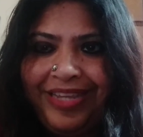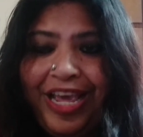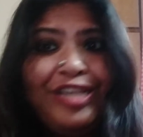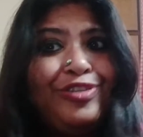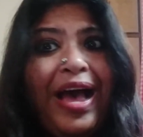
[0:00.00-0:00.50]

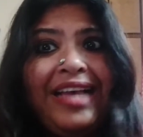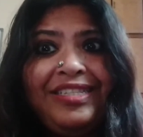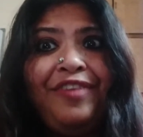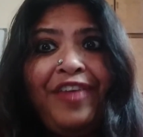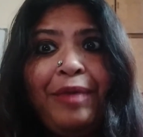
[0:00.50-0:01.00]
So as the
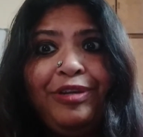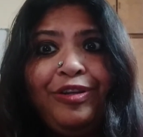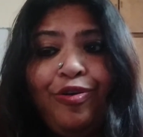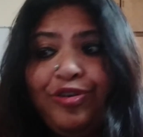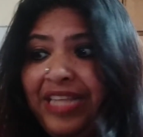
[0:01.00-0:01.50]
fable
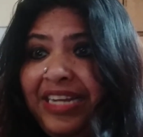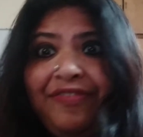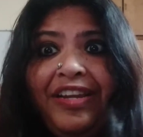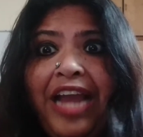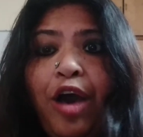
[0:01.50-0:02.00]
goes, that
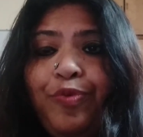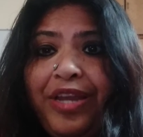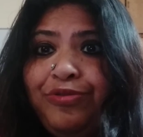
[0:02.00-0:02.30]
even now when you